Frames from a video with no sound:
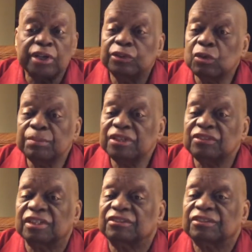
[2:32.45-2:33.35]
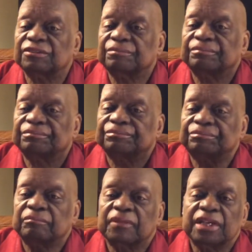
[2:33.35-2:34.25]
your business.
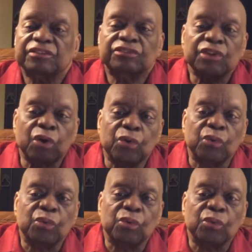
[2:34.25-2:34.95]
So,